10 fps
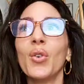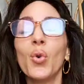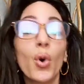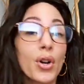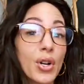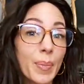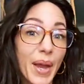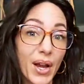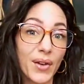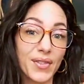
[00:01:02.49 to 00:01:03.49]
ordered a
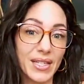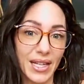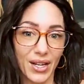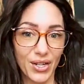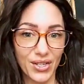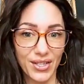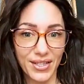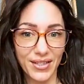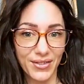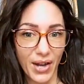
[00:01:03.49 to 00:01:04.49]
pair of
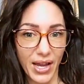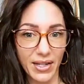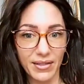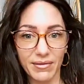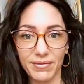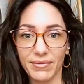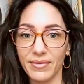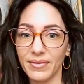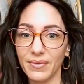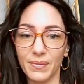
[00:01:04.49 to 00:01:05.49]
sneakers, right?
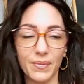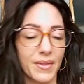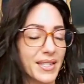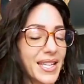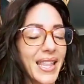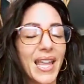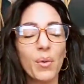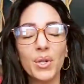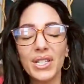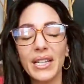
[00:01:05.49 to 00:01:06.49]
Said they
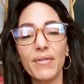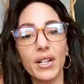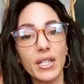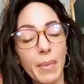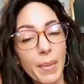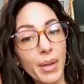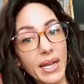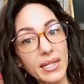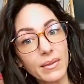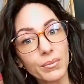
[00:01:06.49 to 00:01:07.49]
were delivered to my
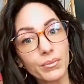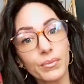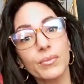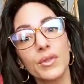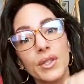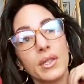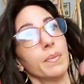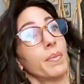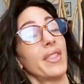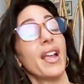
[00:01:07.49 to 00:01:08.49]
place.
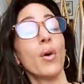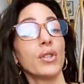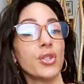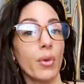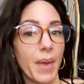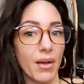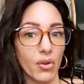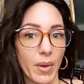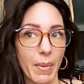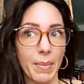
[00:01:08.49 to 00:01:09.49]
They go into a
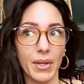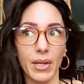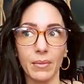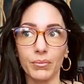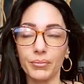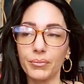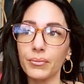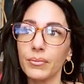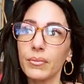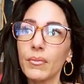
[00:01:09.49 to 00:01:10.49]
mailroom in my building.
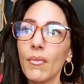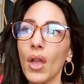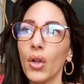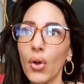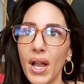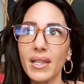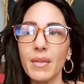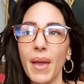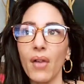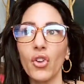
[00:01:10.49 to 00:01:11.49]
Go down to the
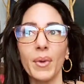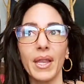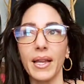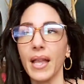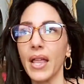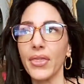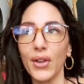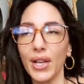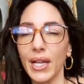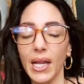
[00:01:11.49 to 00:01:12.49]
mailroom at like
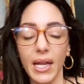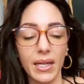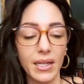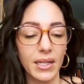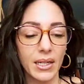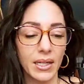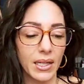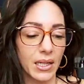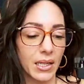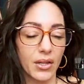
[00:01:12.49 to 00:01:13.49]
9:30 at night.
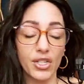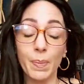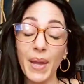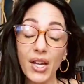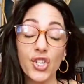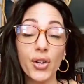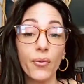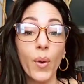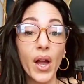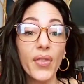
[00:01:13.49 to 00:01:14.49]
There's a picture of
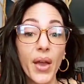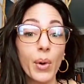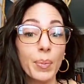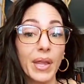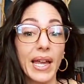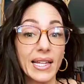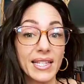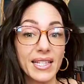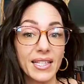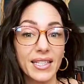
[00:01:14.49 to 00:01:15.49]
where they were
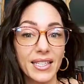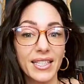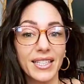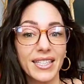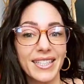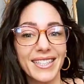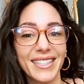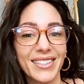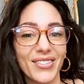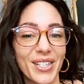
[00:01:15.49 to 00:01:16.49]
placed.
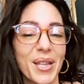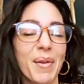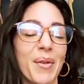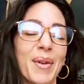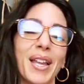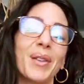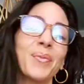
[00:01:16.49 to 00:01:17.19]
What's up, everybody?